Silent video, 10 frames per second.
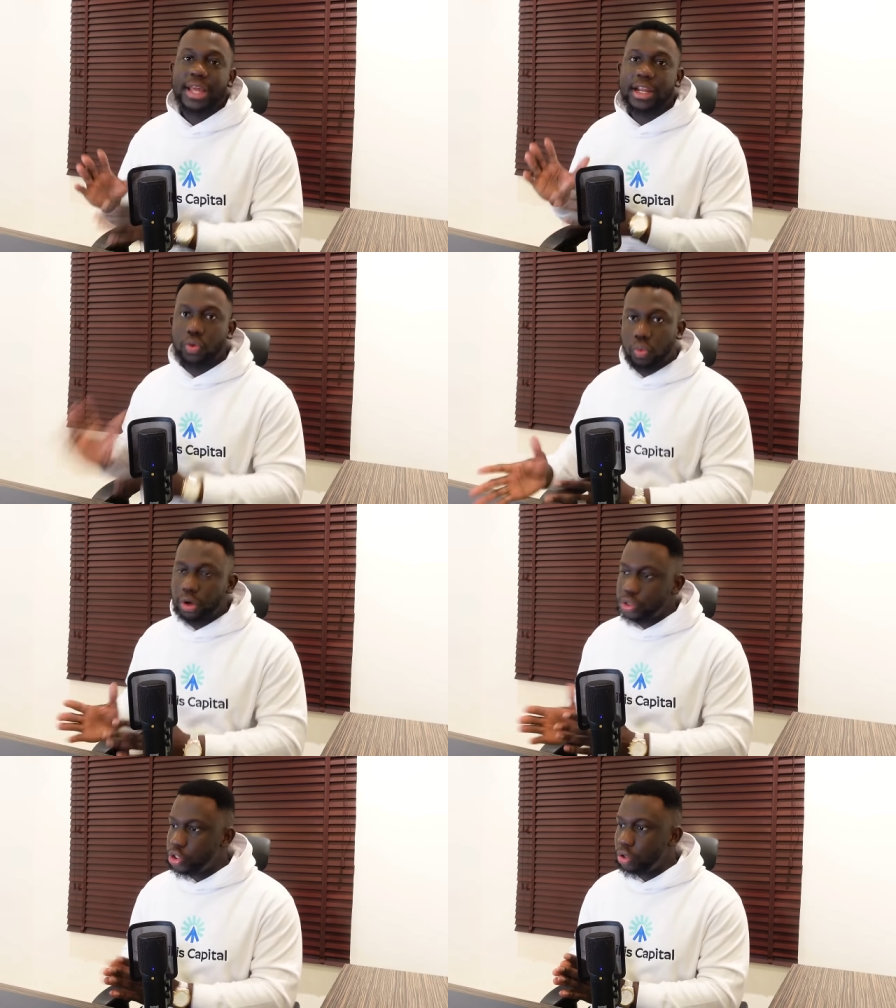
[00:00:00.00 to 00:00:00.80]
there in the
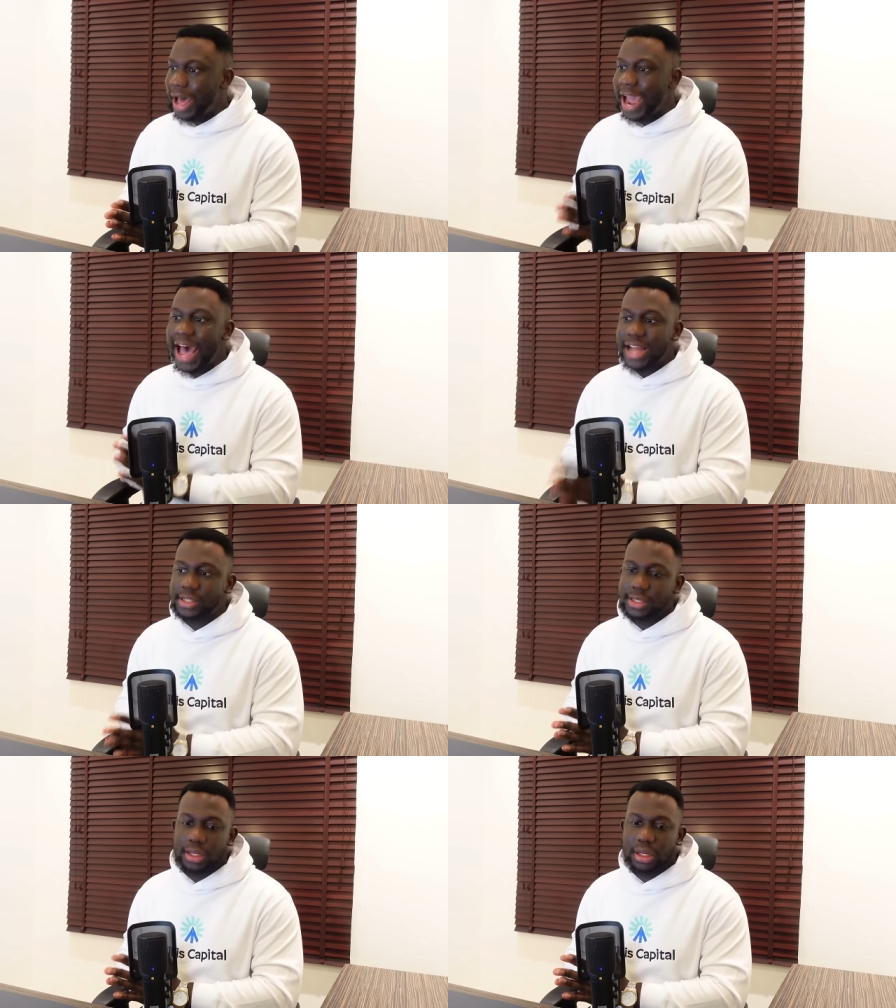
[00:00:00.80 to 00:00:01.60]
world. So I
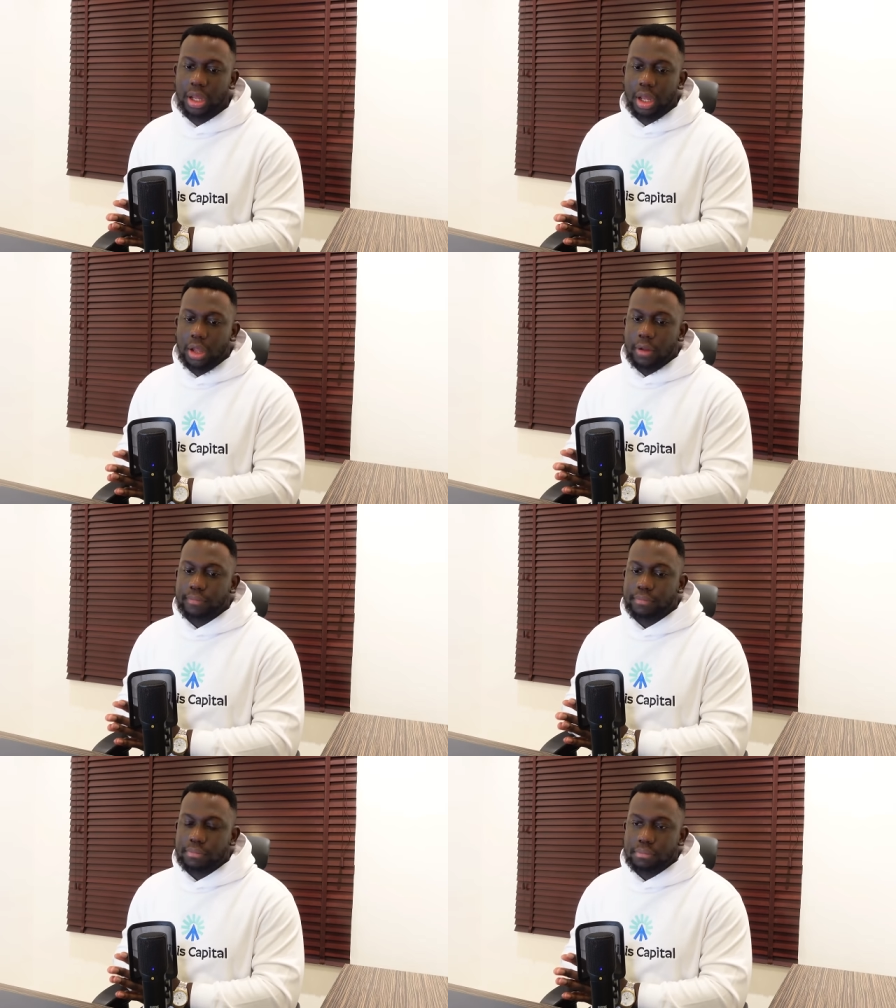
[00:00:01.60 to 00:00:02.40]
had to
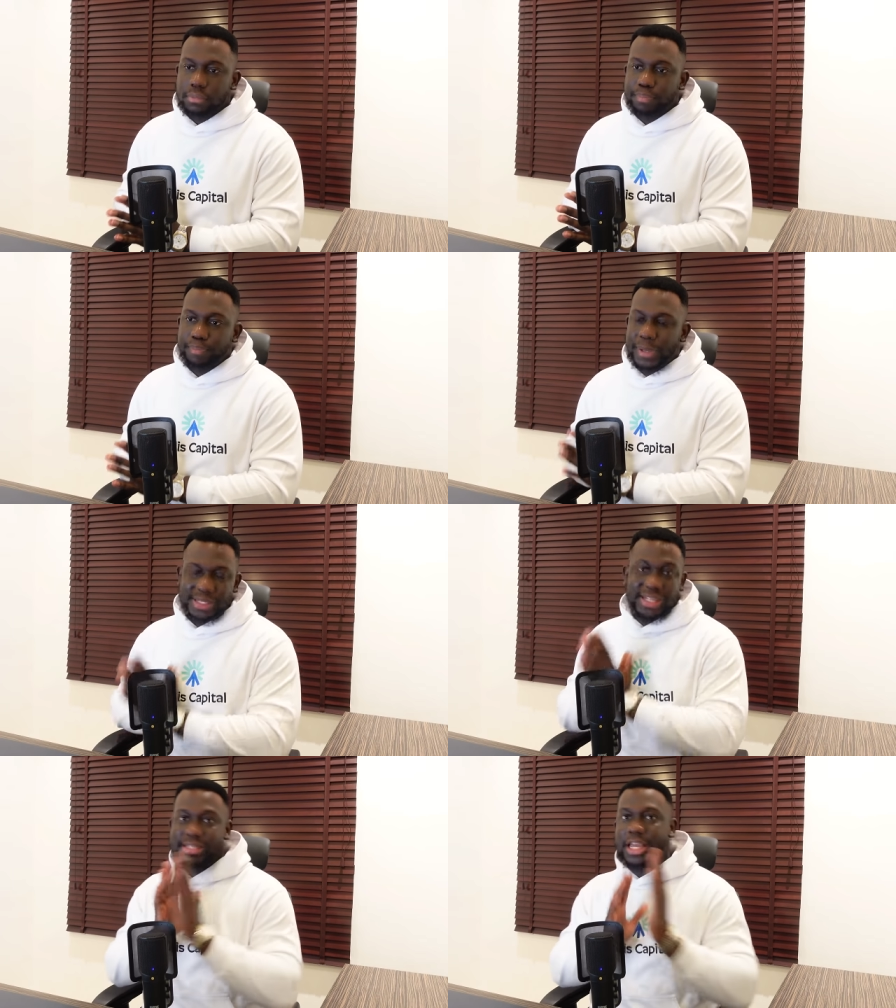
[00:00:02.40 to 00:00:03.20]

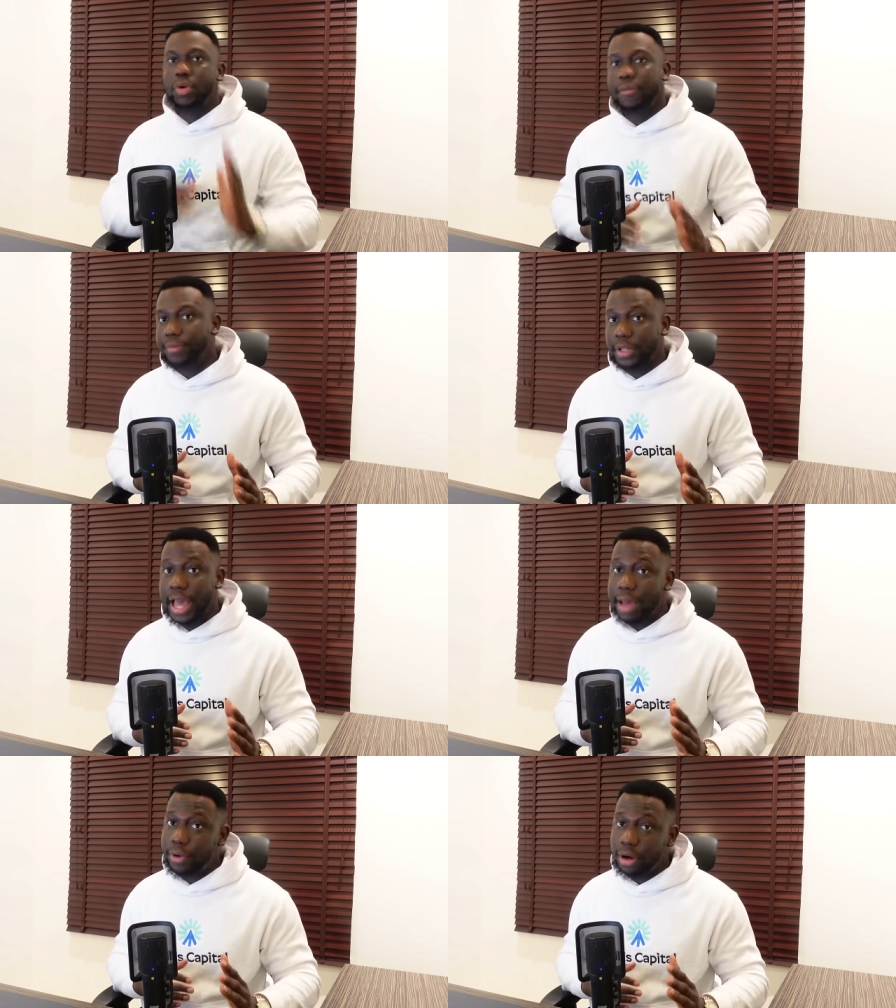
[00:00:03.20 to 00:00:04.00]
basically stay away from the
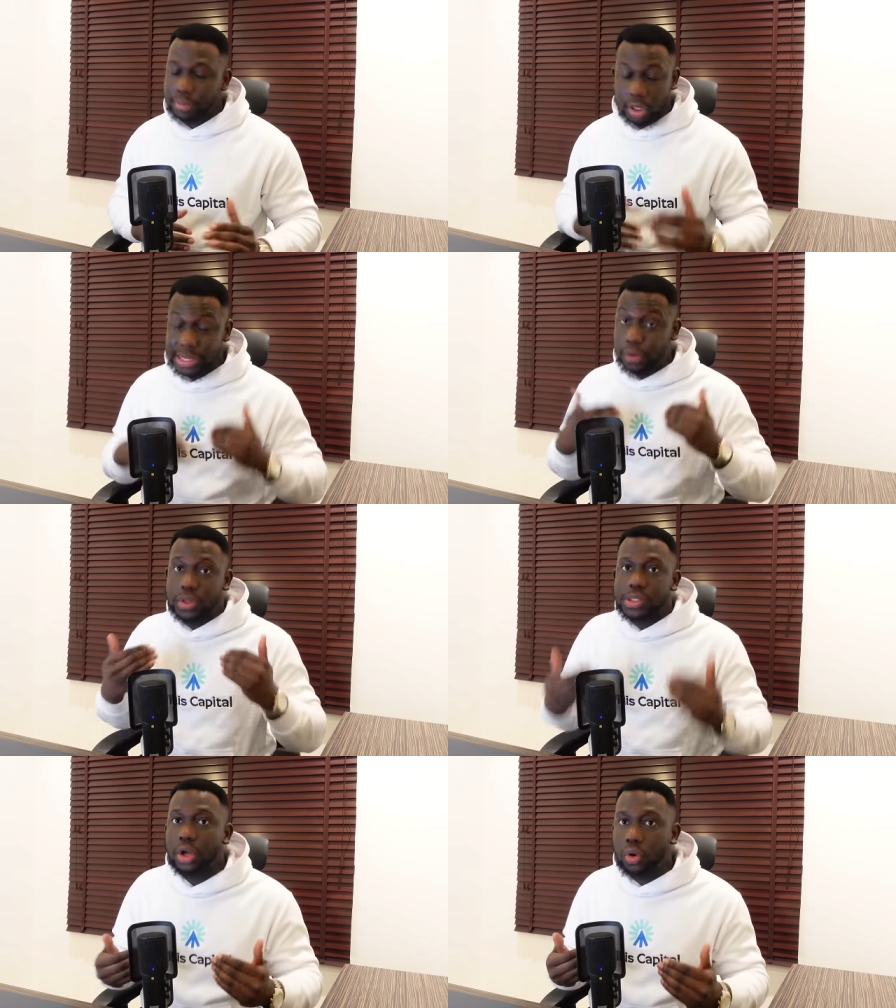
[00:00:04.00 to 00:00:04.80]
camera because I
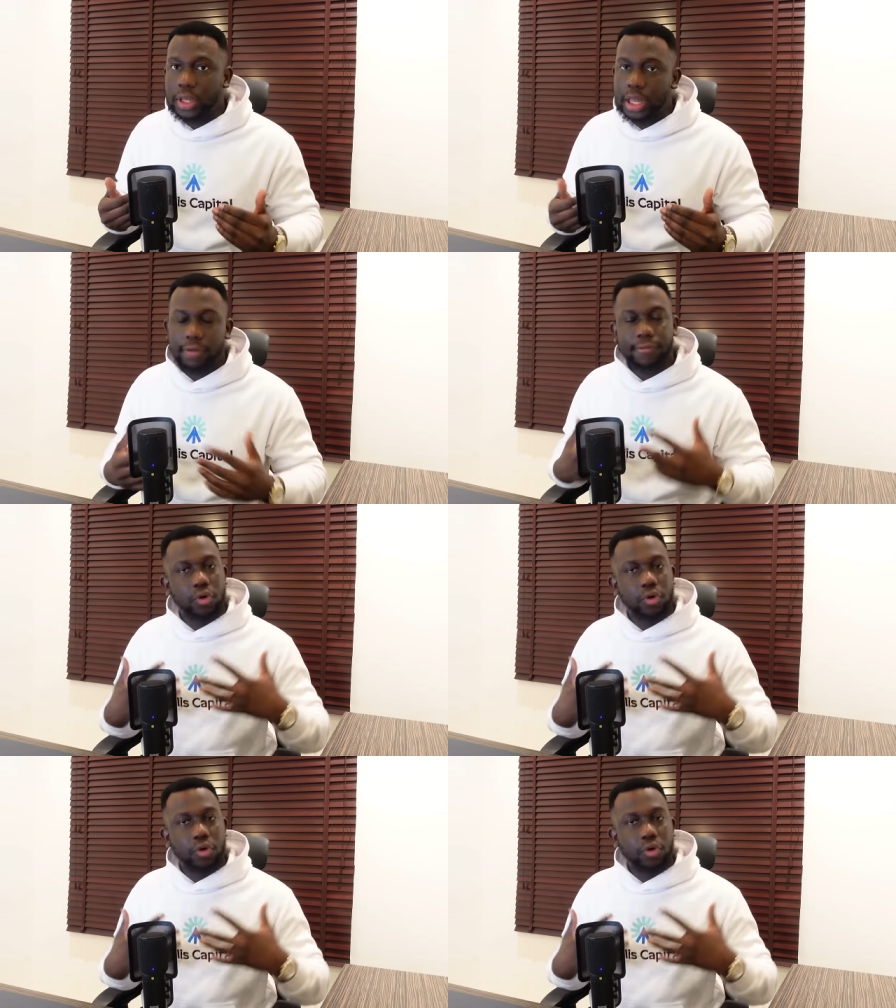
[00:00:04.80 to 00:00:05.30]
wasn't okay.